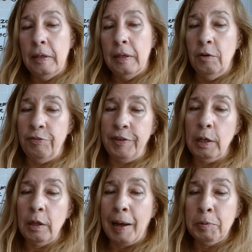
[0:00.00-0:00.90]
you
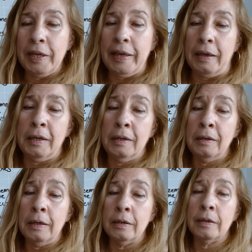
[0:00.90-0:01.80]
feel
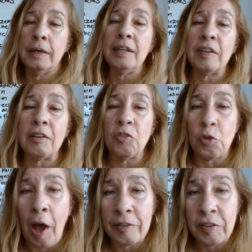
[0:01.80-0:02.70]
obligated. It's
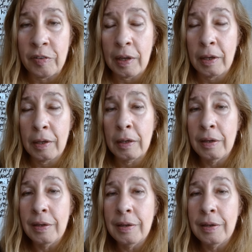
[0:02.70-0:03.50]
exhausting.